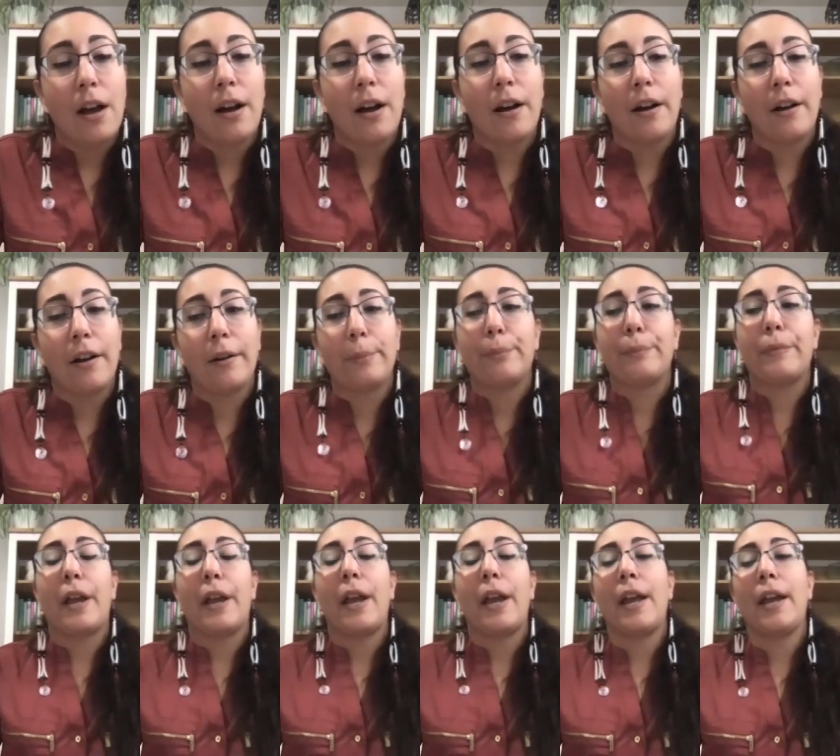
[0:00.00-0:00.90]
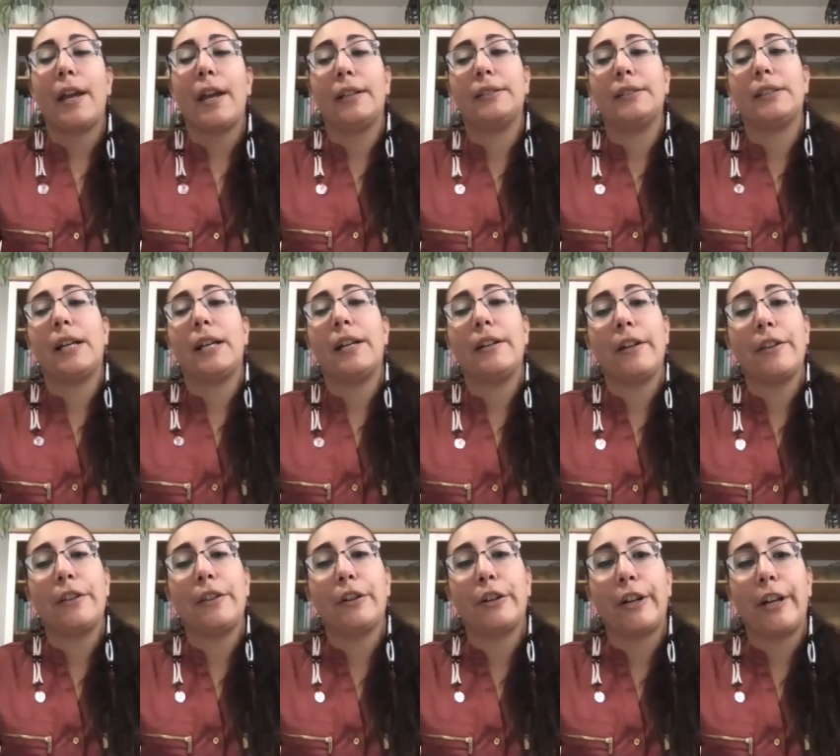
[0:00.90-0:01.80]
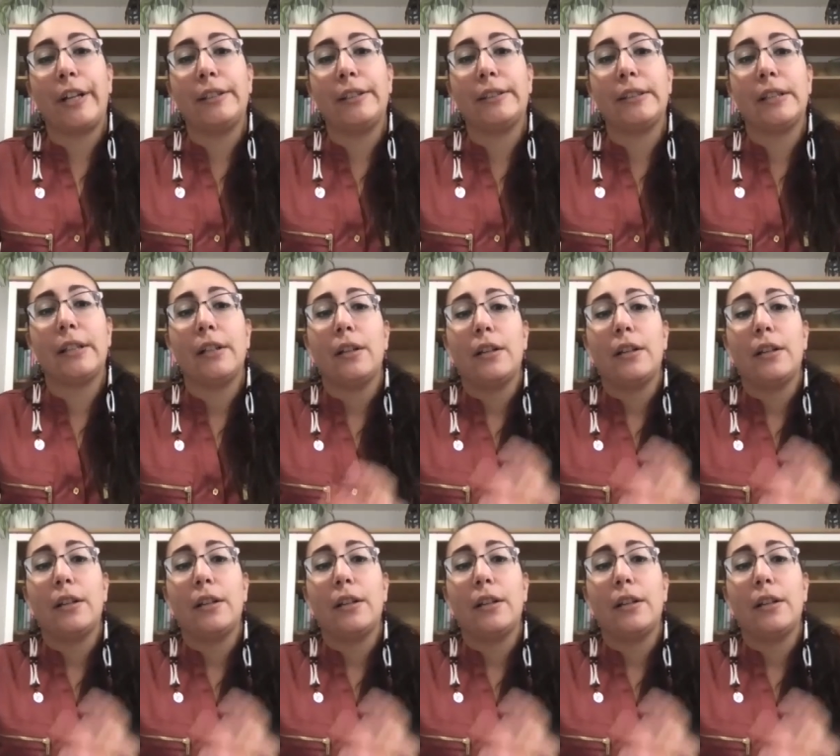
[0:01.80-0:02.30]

Um, and another great